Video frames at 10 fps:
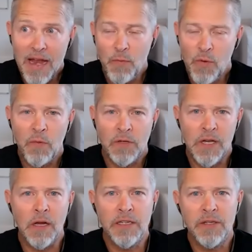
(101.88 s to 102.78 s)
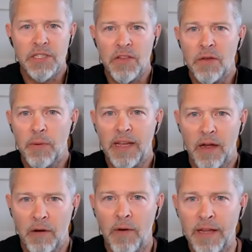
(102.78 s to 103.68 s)
and we were talking to each other like
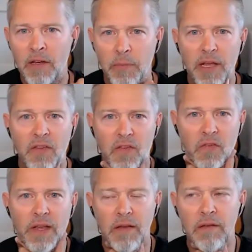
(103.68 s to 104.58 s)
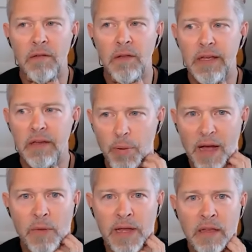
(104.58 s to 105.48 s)
on a regular basis, like
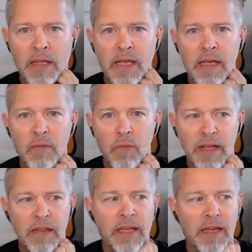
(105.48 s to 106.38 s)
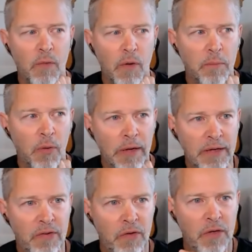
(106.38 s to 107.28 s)
bi-weekly, weekly at one
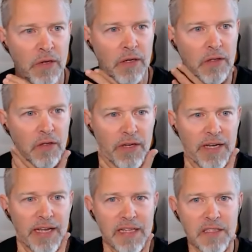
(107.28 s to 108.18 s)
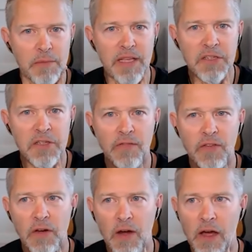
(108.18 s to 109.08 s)
point, looking to get some things off
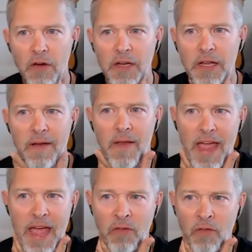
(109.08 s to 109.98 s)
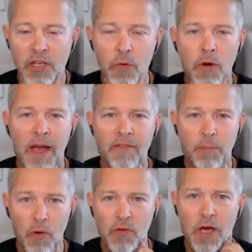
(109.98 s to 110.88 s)
the ground. And you and I have
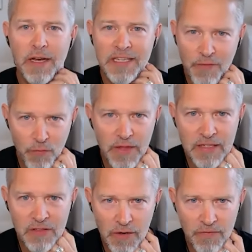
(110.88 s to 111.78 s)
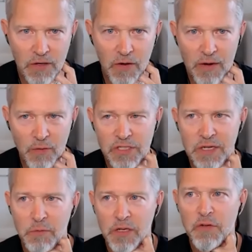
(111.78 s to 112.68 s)
both gotten different things off the ground, which
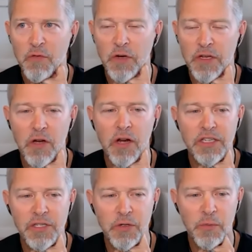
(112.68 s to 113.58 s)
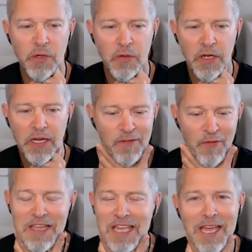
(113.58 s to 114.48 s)
I'm looking forward to talking to you about. The
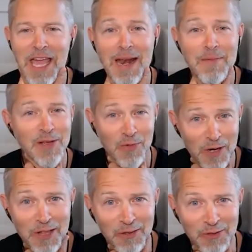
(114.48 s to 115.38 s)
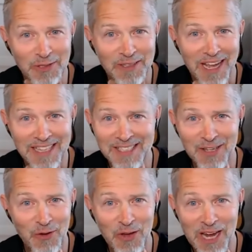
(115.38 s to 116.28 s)
Viking Academy is one of those. And
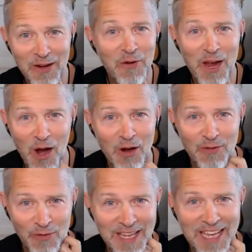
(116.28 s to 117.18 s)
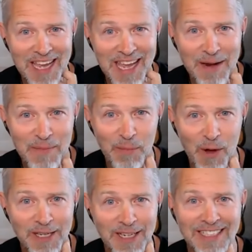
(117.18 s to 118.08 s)
so here we are, the Viking Academy
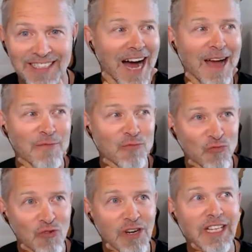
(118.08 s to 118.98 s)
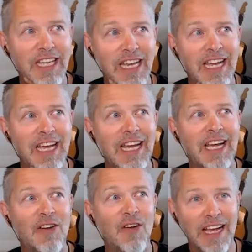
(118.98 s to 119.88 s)
podcast. I'm really
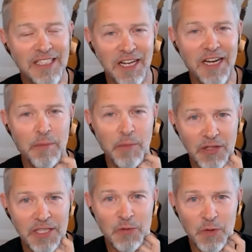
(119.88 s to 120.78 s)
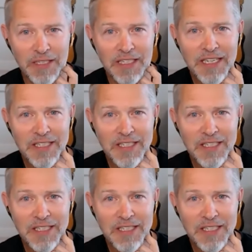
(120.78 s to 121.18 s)
excited about this one.